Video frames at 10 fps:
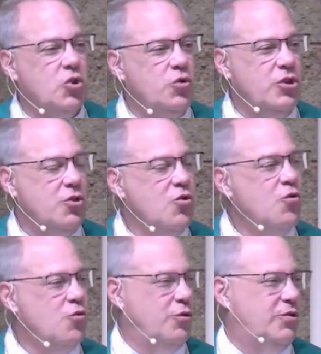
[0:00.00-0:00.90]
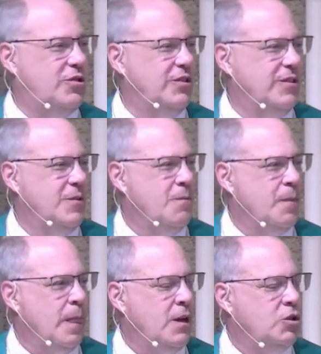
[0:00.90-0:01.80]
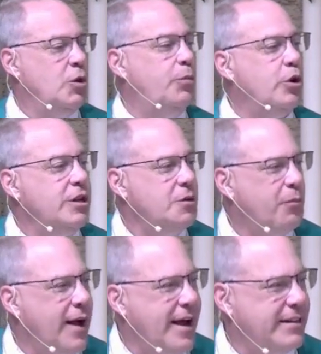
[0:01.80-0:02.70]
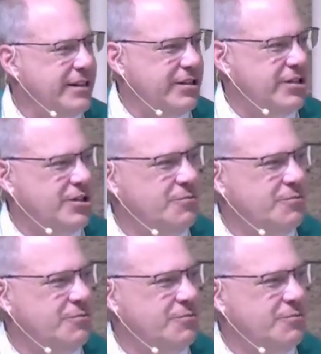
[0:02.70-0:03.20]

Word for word: use, to put into practice,